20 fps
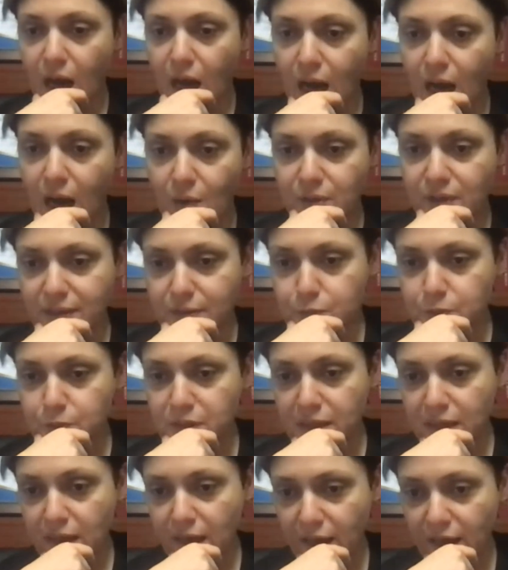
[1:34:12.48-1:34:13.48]
How can
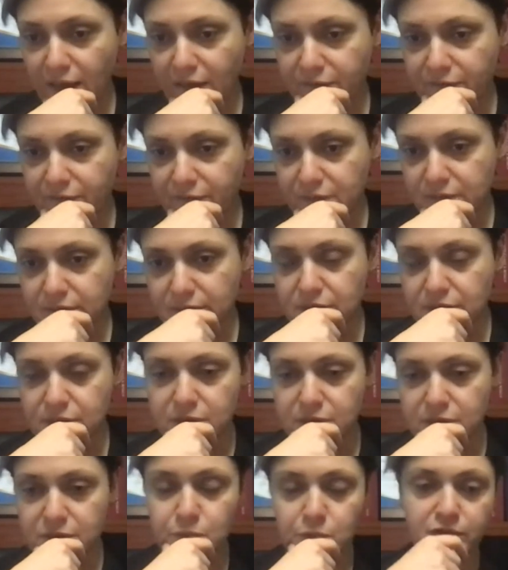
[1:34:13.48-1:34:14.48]
we have a
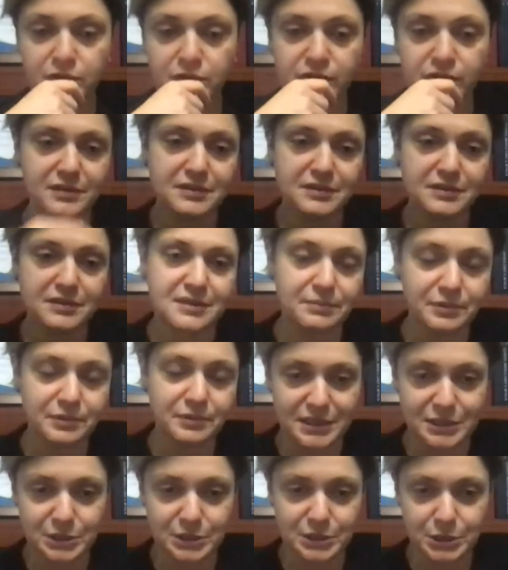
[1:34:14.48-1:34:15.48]
smooth
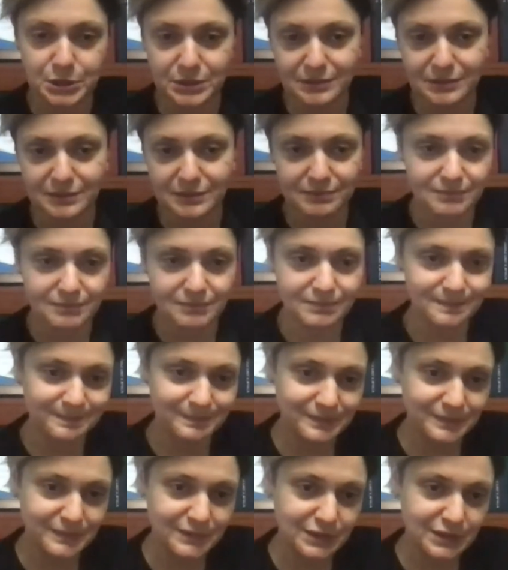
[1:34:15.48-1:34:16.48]
separation?
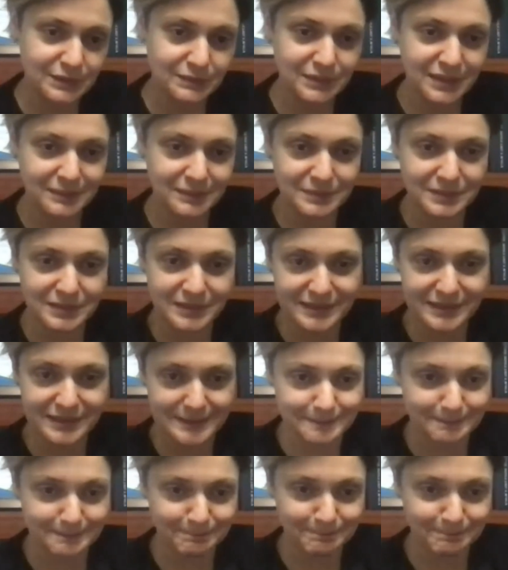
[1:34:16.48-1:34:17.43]
Shabnam, please.